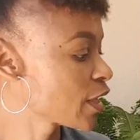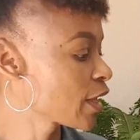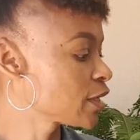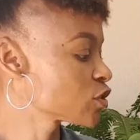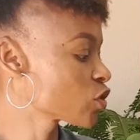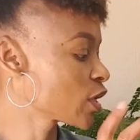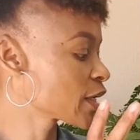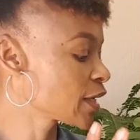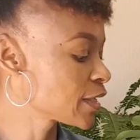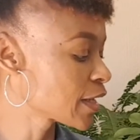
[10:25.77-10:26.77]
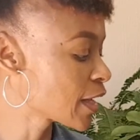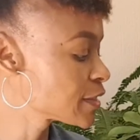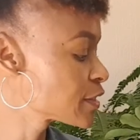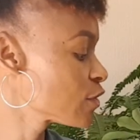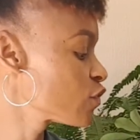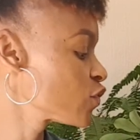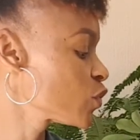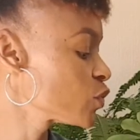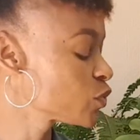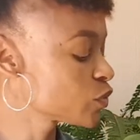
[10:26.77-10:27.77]
and it's gonna get nice and
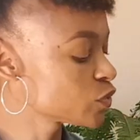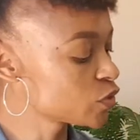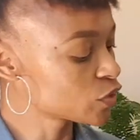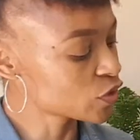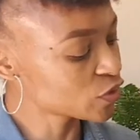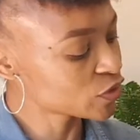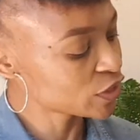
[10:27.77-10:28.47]
full, you know.